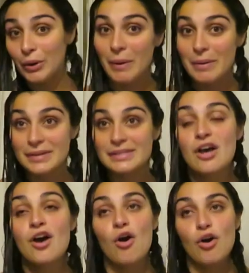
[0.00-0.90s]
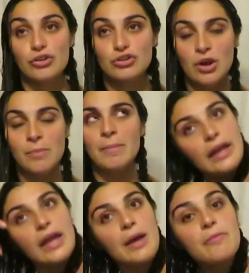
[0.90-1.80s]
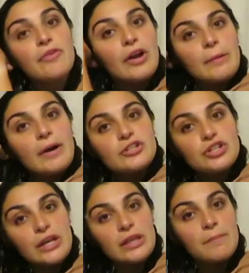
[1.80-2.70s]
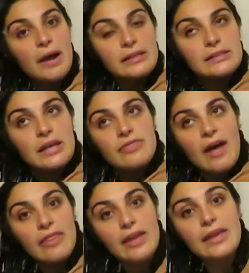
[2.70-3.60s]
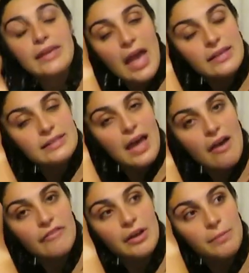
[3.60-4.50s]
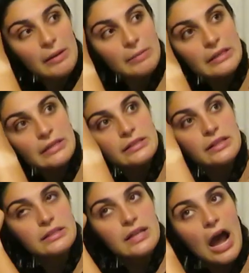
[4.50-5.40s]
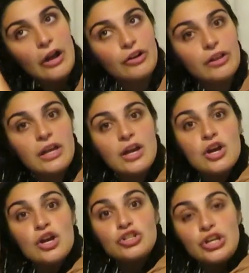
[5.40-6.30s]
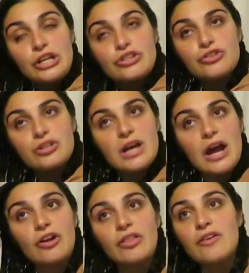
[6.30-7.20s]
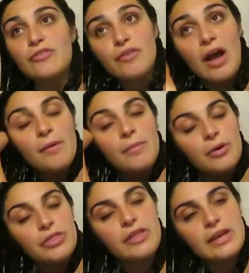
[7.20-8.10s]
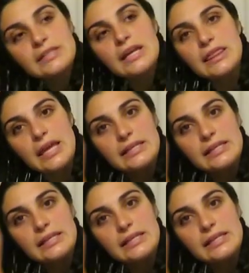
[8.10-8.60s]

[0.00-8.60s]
little babies on the trip. I am very much in the mindset that like, yes, having a baby does entirely change your entire life around. But with things like